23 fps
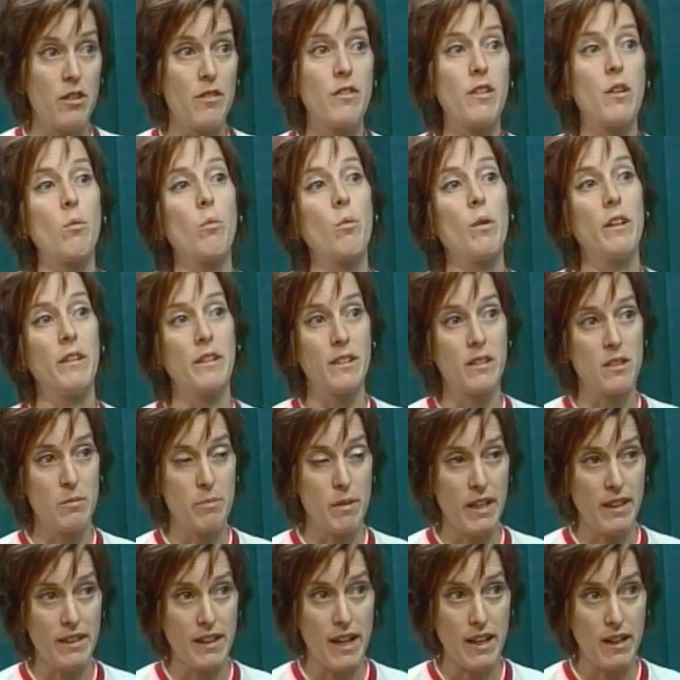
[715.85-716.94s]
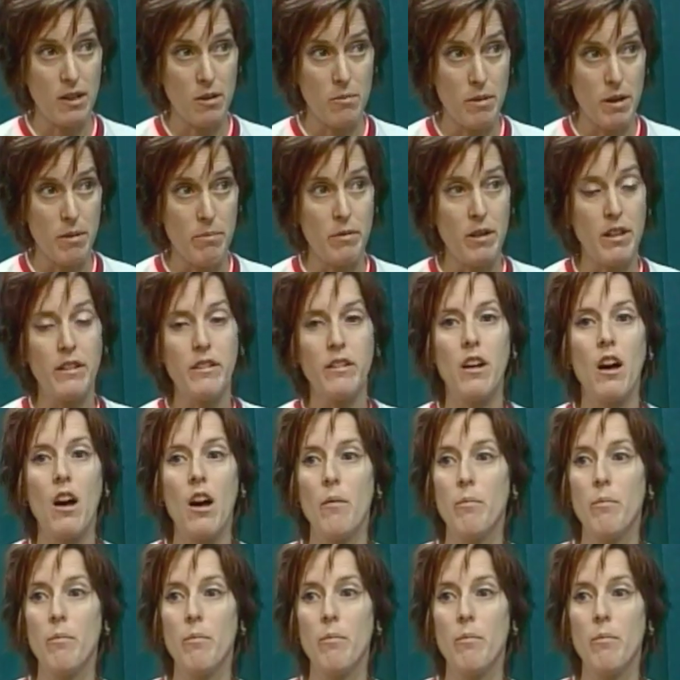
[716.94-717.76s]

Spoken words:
if they're willing to make that commitment,